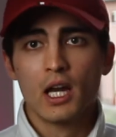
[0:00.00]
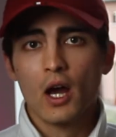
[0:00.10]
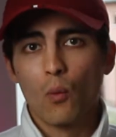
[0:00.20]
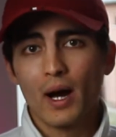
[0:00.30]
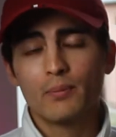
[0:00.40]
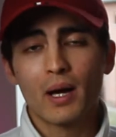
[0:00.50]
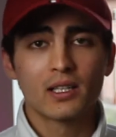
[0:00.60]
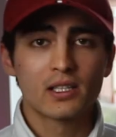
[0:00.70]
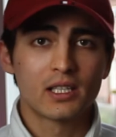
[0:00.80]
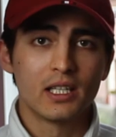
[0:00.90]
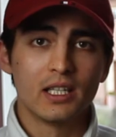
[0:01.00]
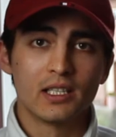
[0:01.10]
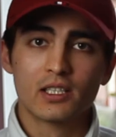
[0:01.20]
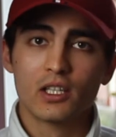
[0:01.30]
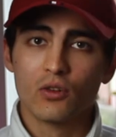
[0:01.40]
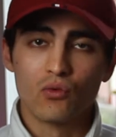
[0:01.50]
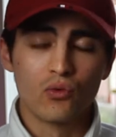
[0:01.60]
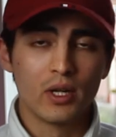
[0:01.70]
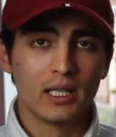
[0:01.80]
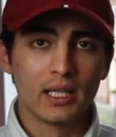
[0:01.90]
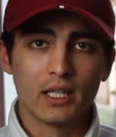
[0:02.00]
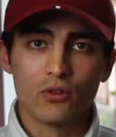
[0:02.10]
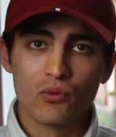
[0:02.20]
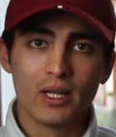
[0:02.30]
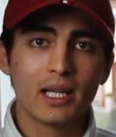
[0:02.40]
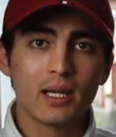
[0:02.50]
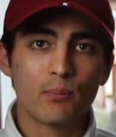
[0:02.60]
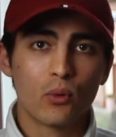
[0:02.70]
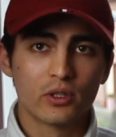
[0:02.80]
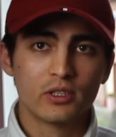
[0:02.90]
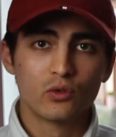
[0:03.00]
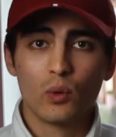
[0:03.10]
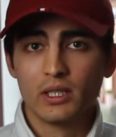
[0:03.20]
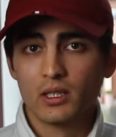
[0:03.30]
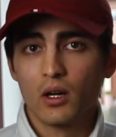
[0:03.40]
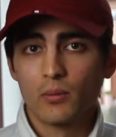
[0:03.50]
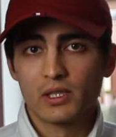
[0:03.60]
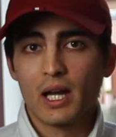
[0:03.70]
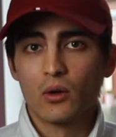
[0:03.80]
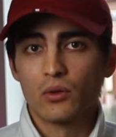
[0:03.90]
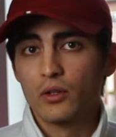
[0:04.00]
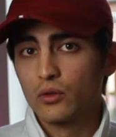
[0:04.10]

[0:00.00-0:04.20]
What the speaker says: White balance is really important when it comes down to